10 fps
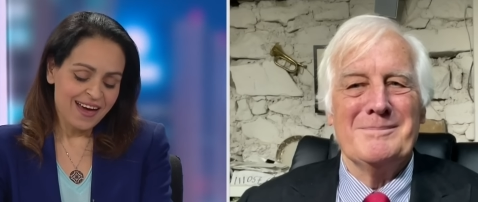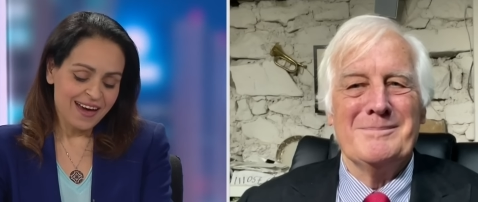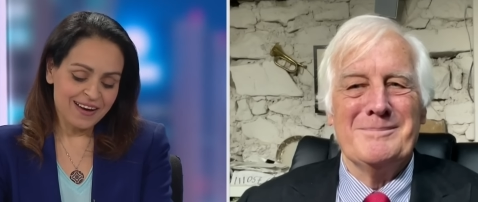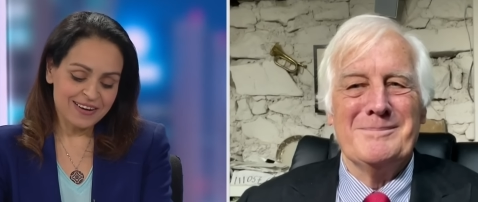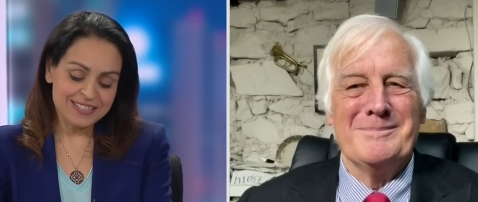
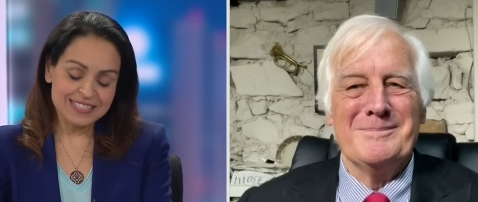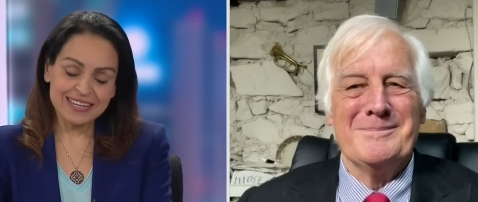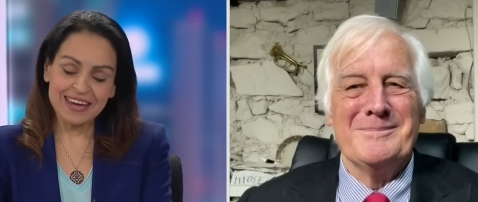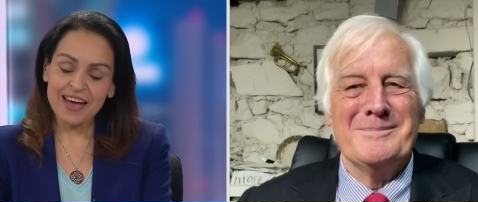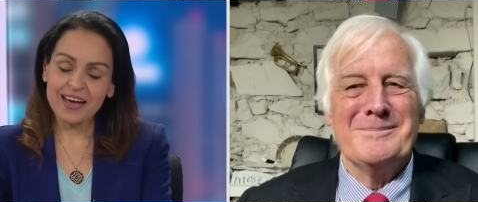Speaker 1: Oh,
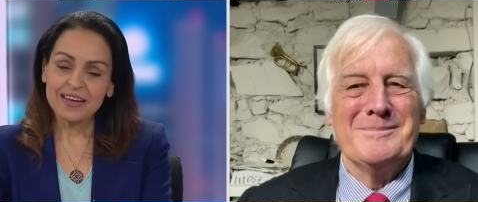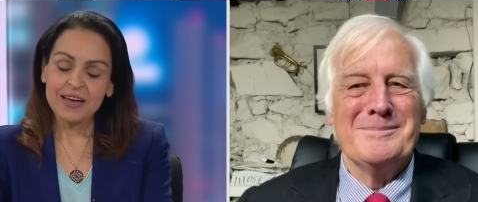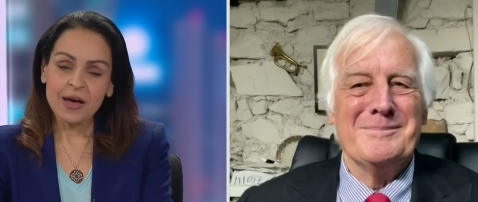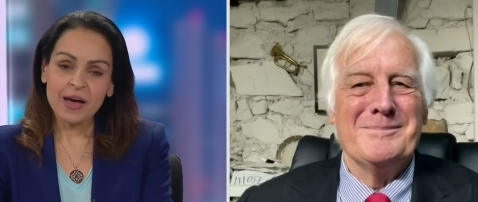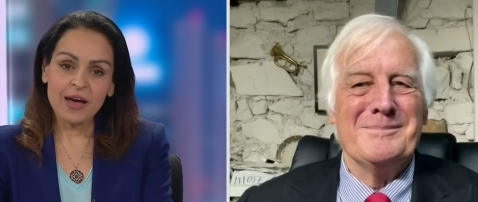dear.
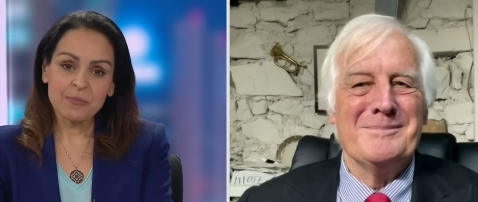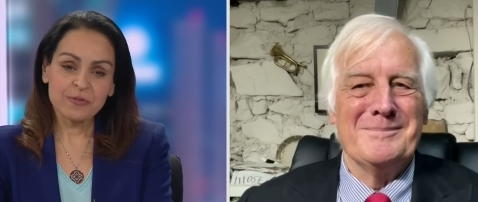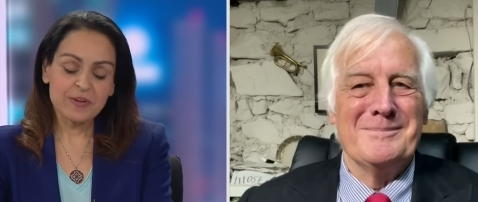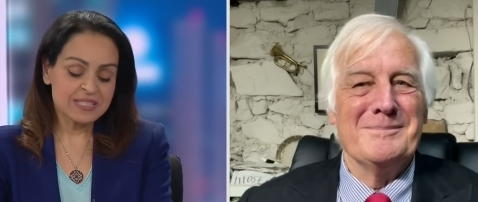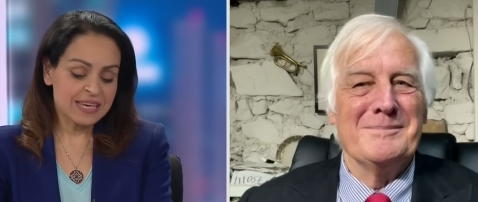Uh,
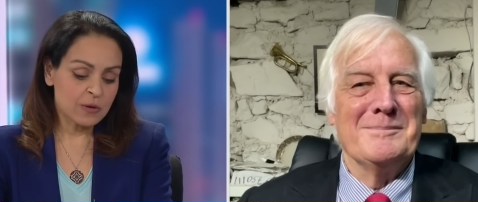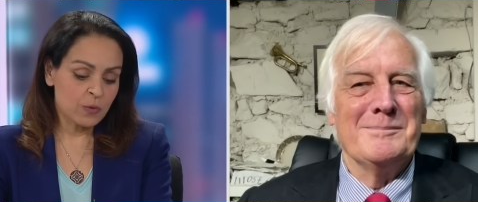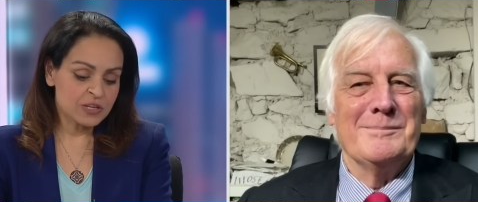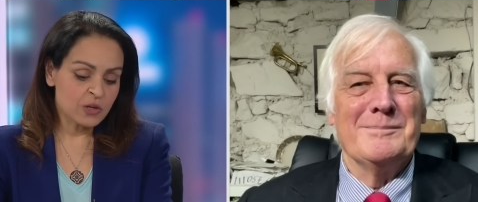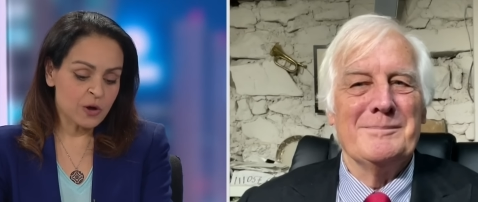Professor, he
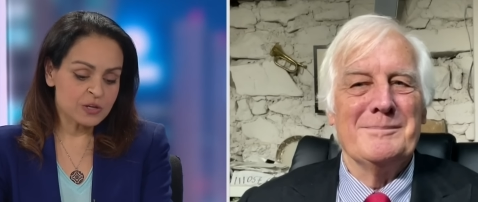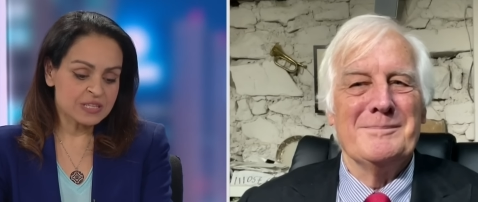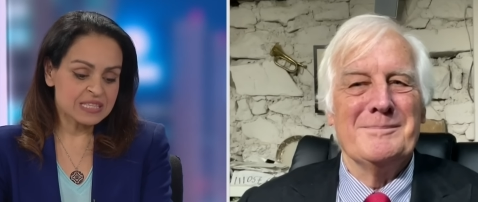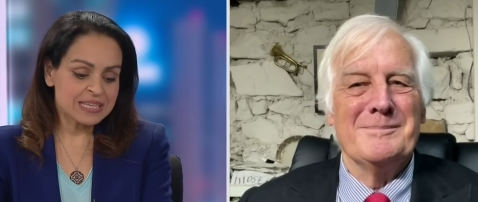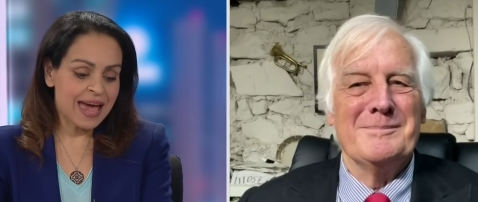went on
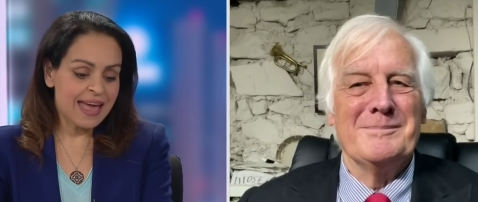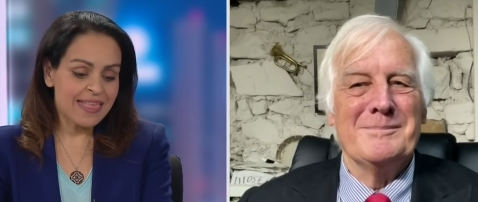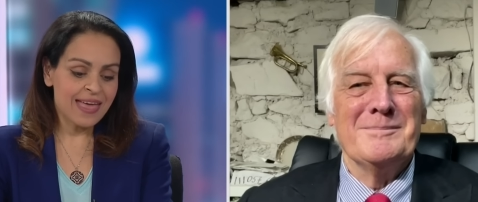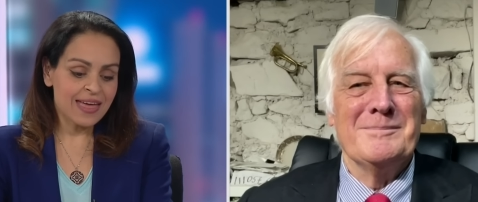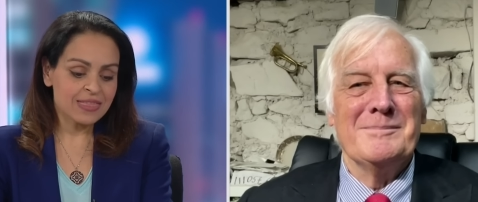to say
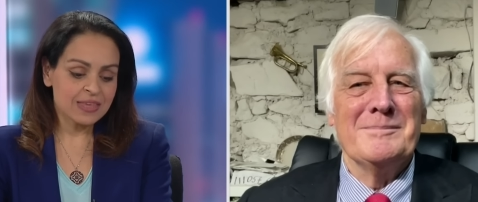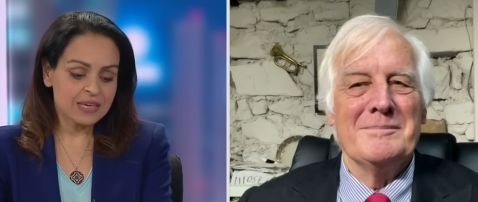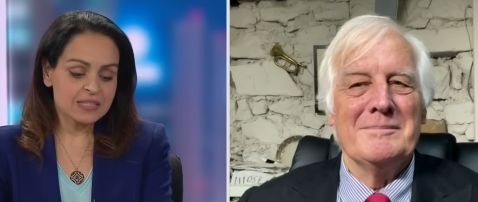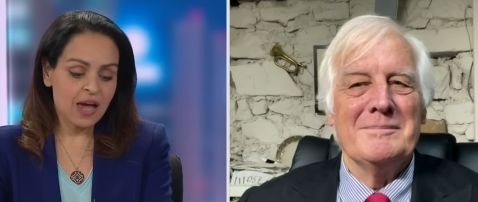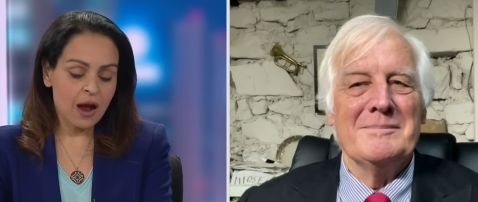that
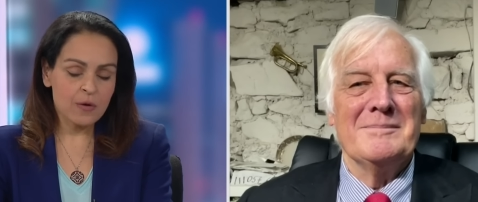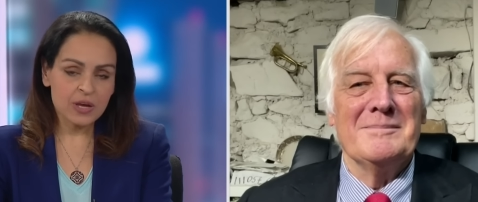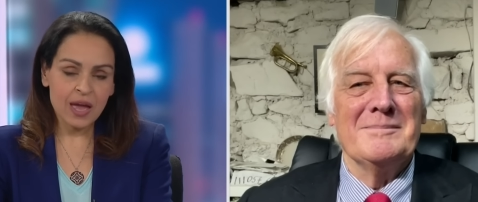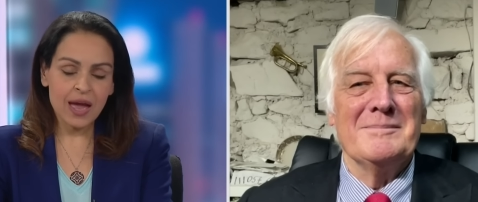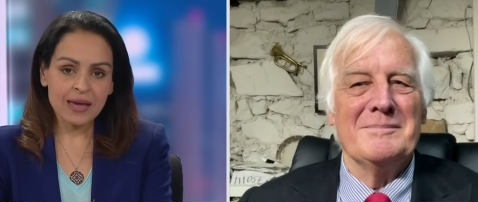these
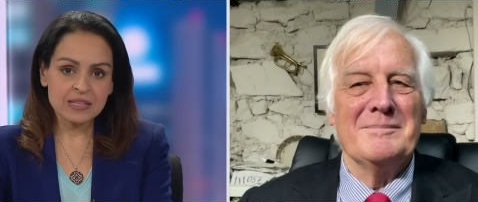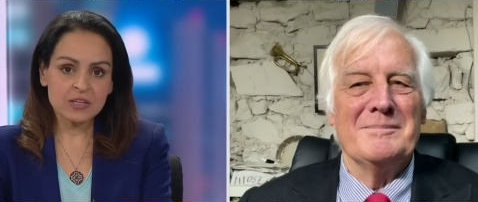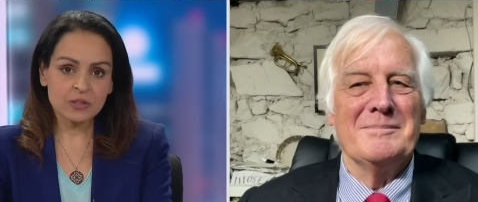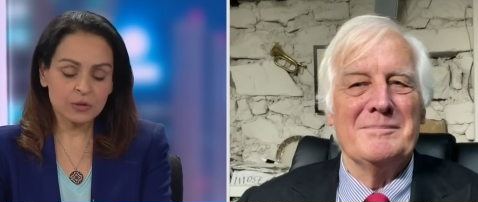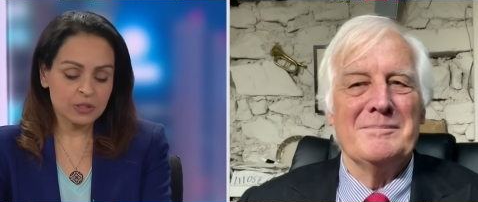hurricanes,
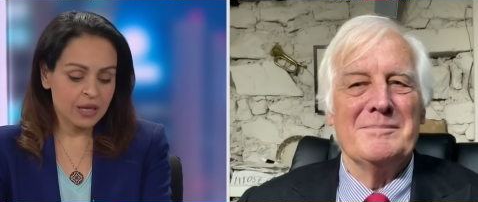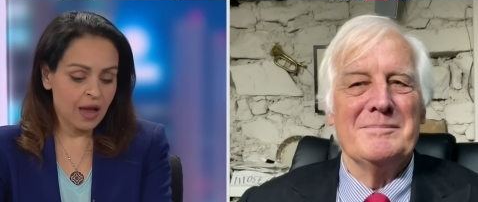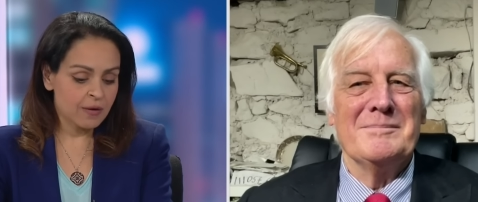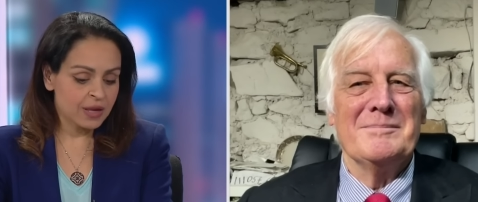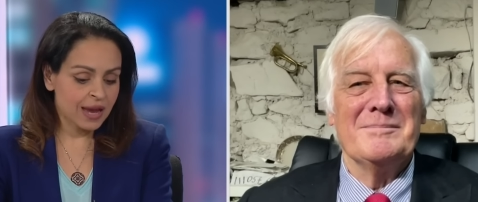including
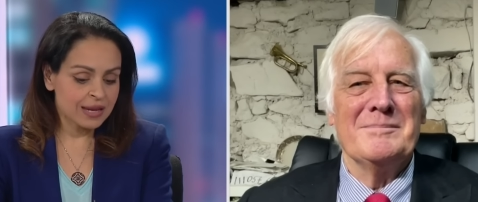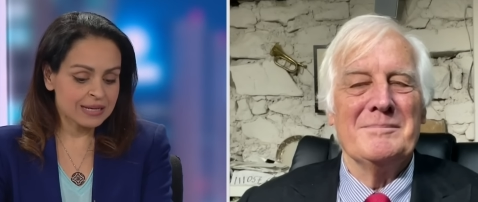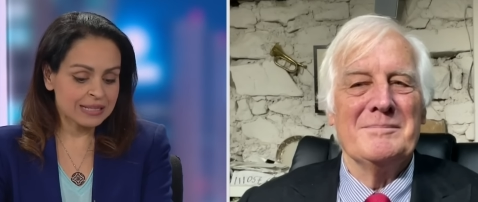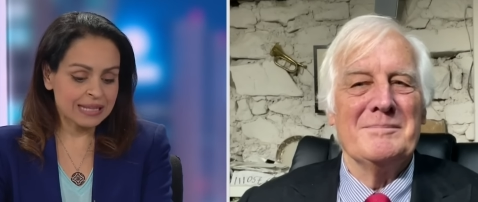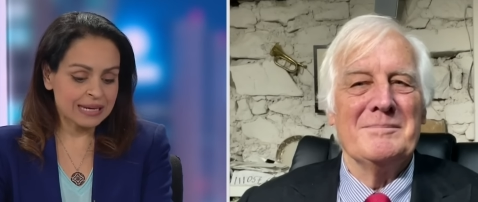Hurricane
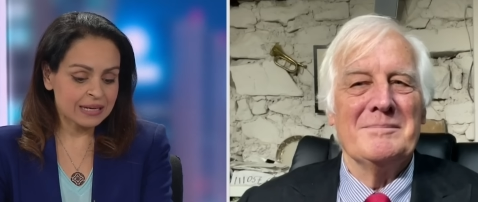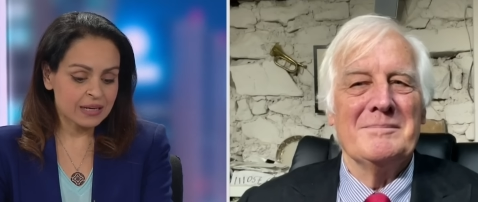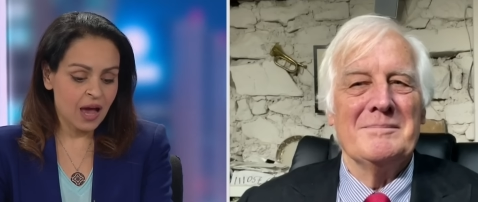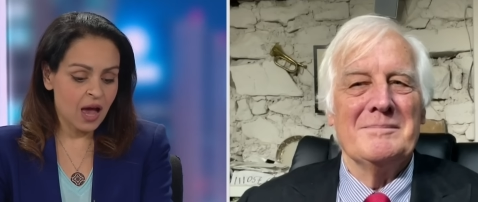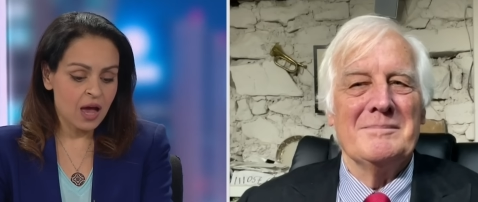
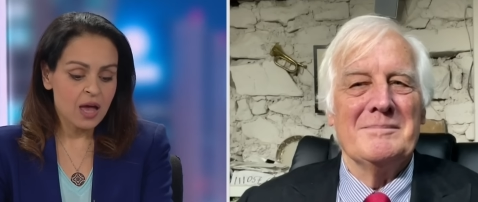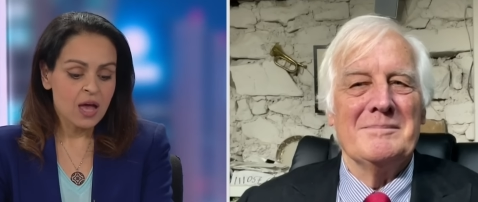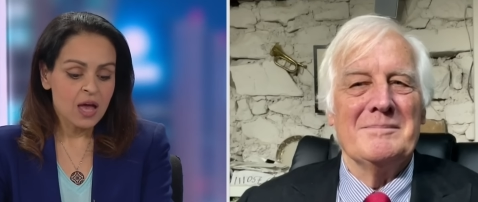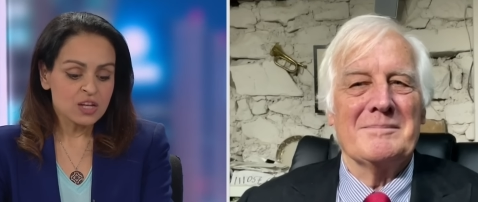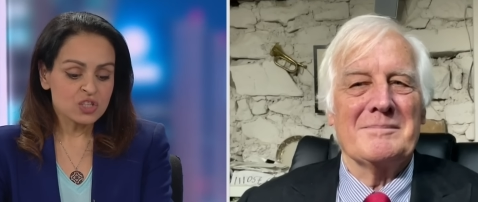Helene, are
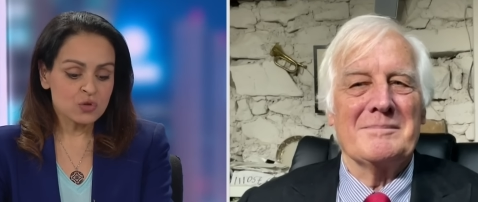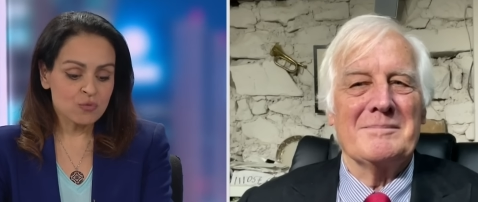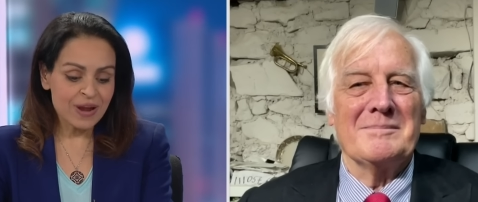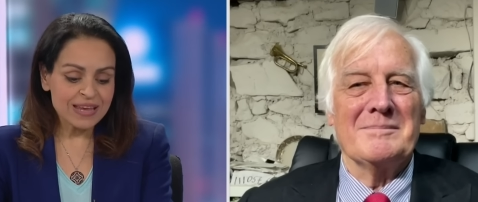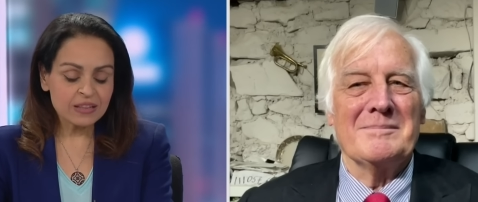
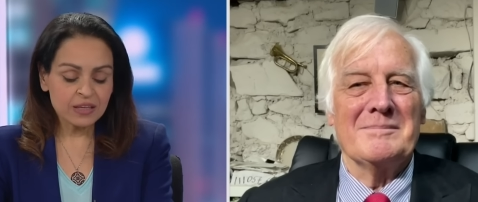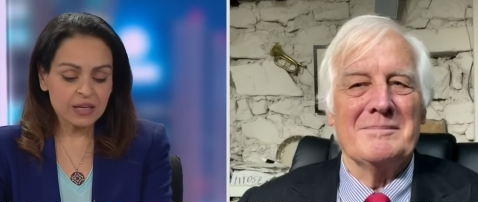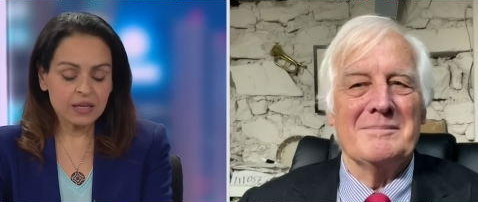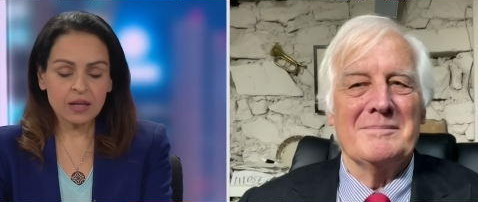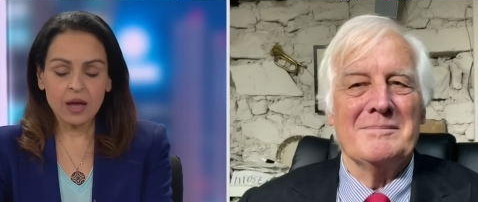
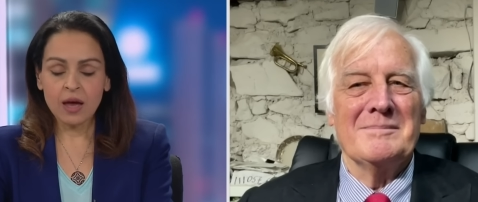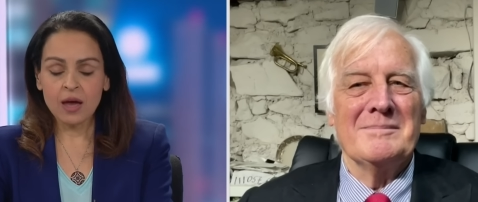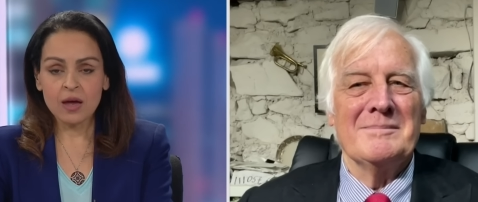directly uh,